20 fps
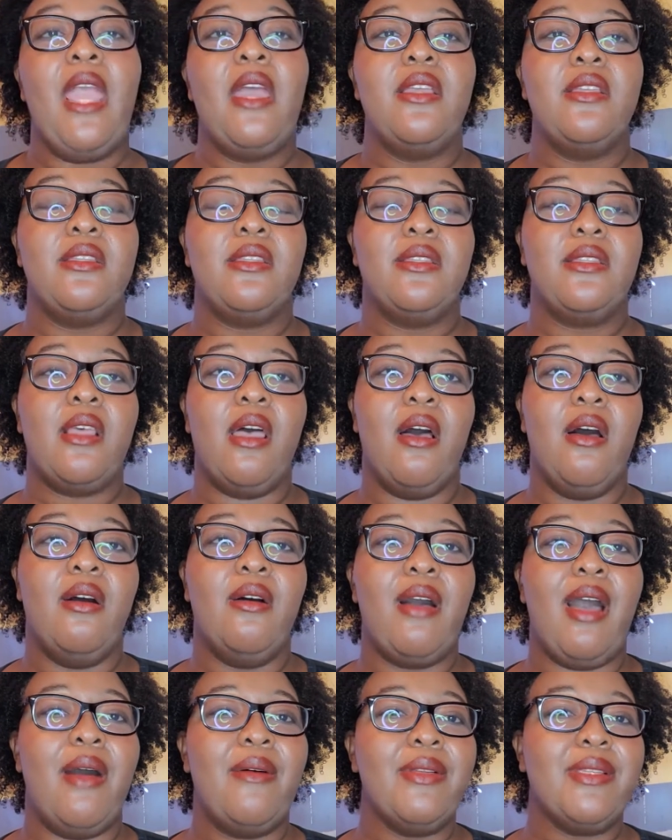So
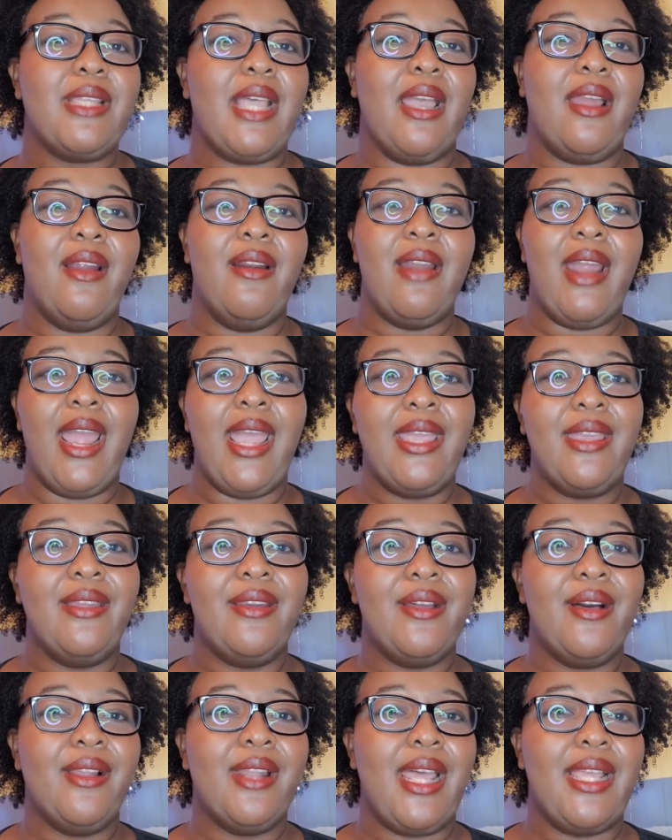I was like, all right,
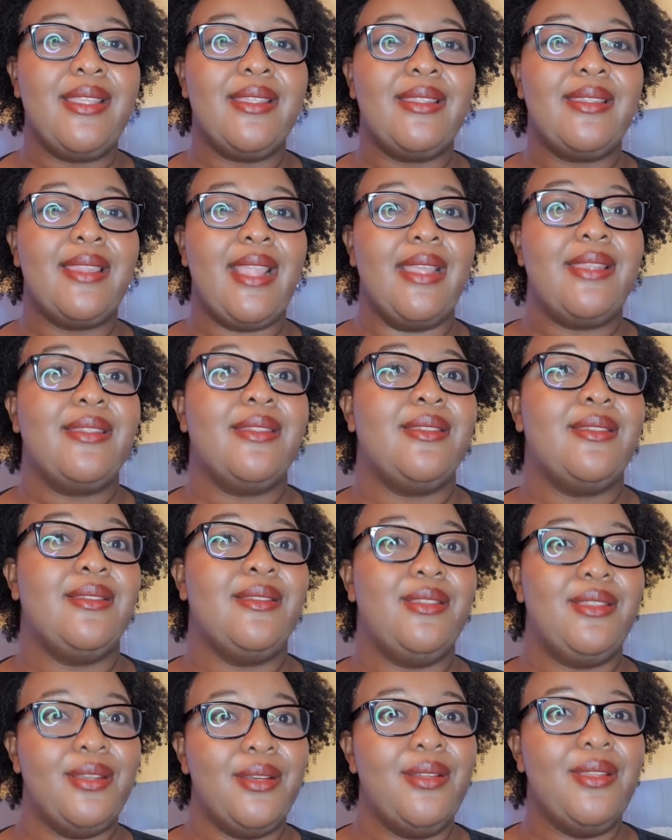let's
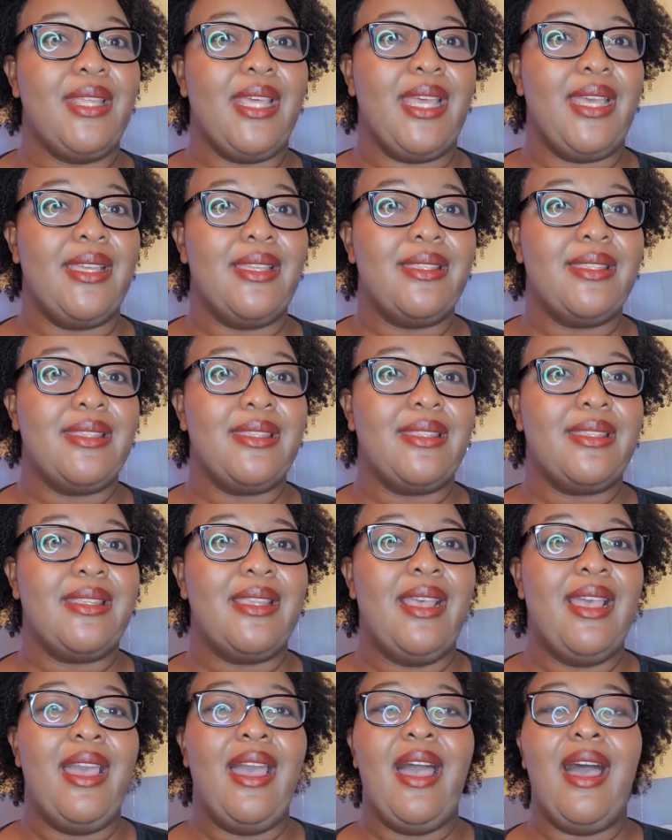do this.
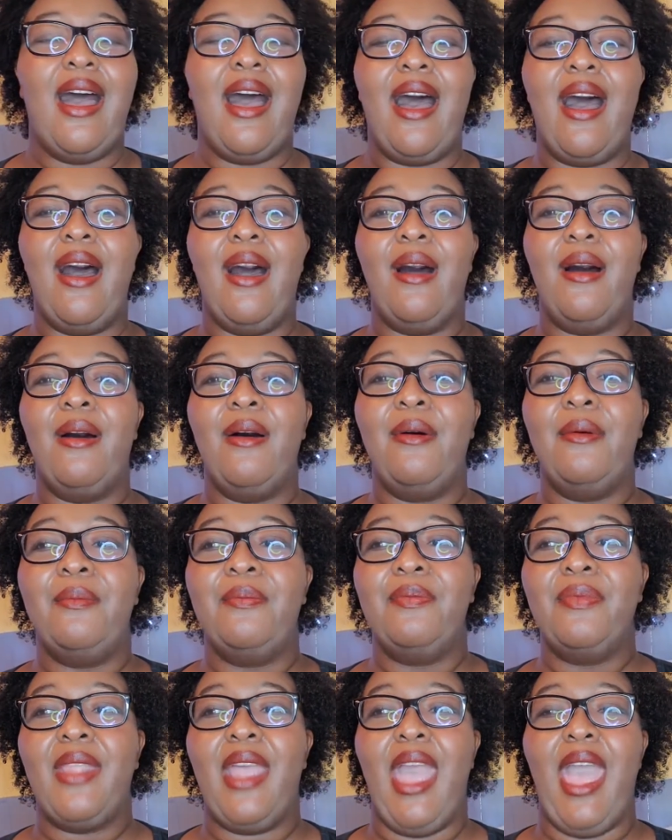
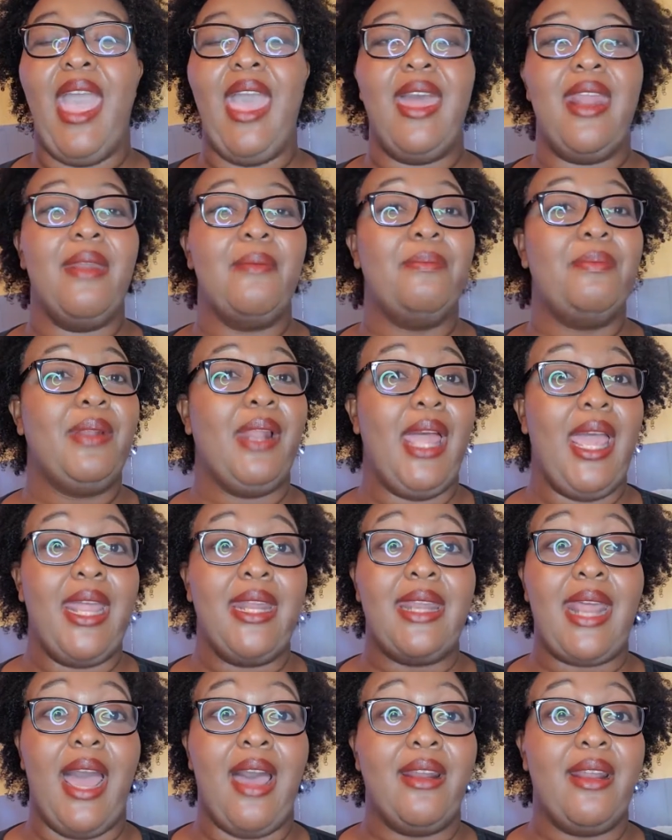And
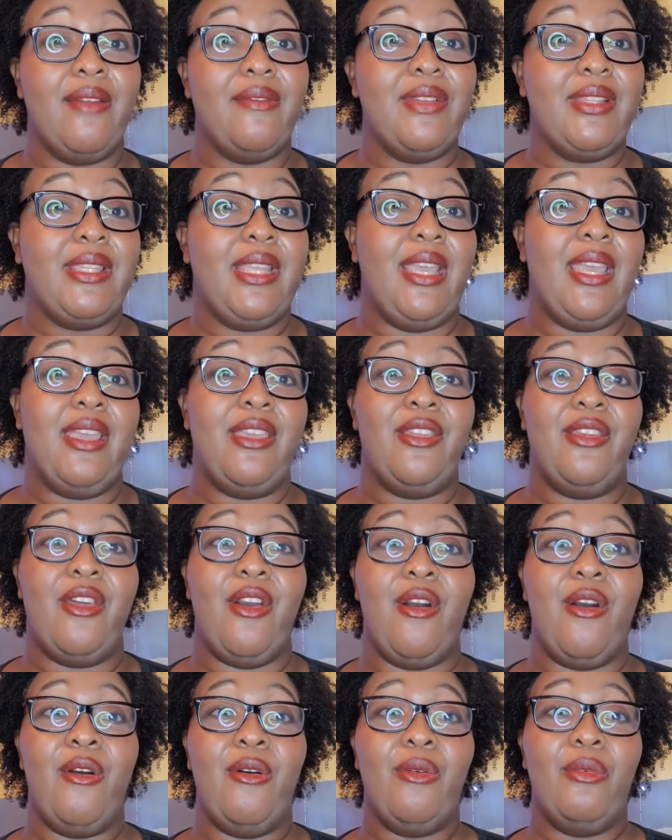planned out everything.
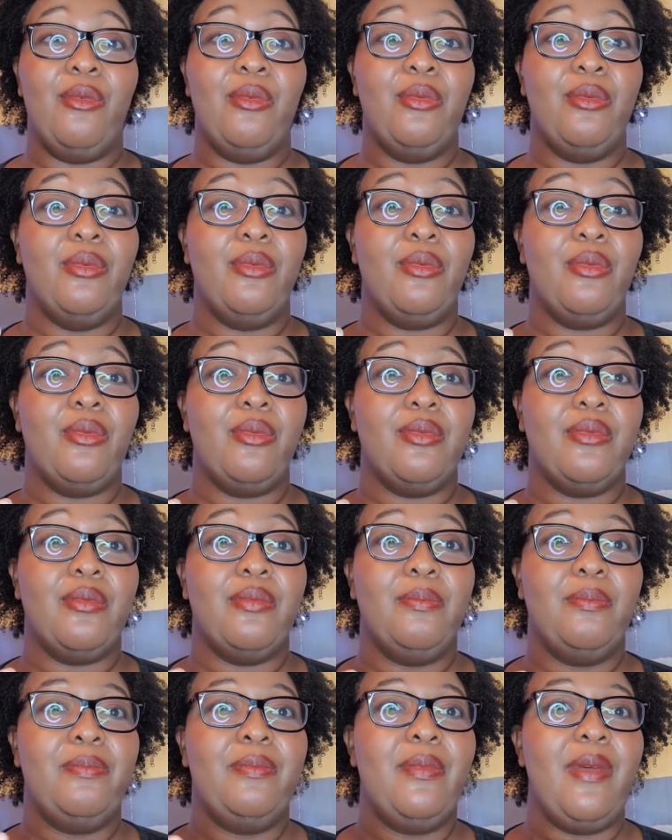
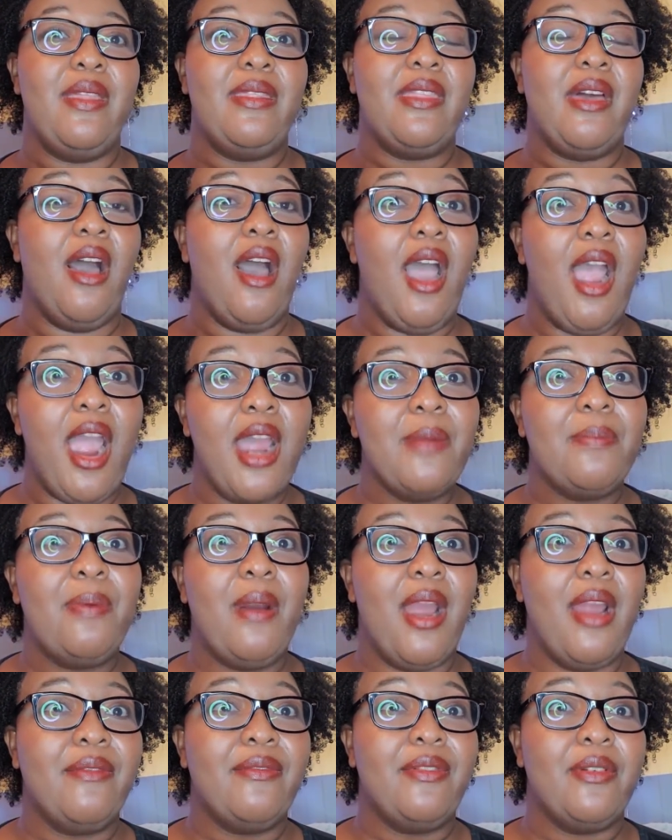The hard
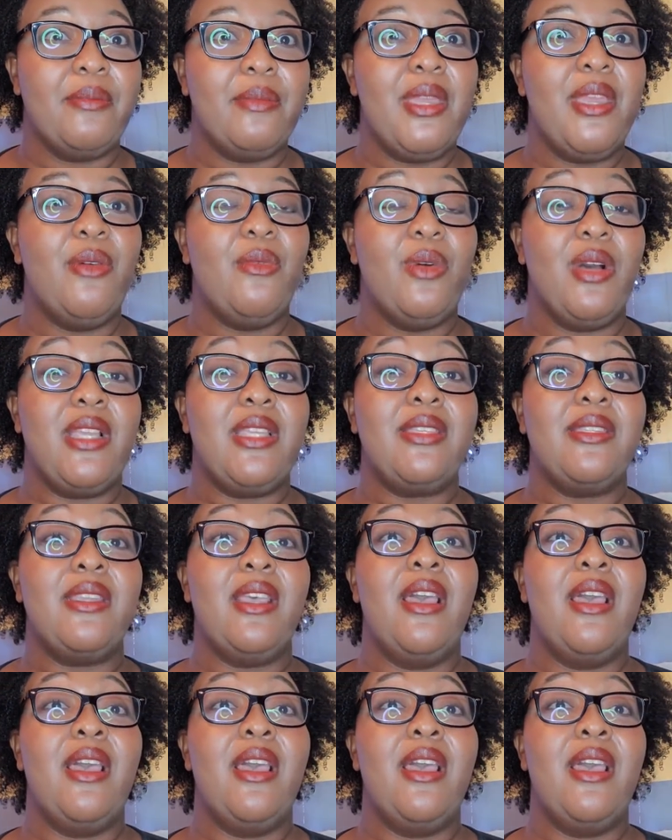part for me was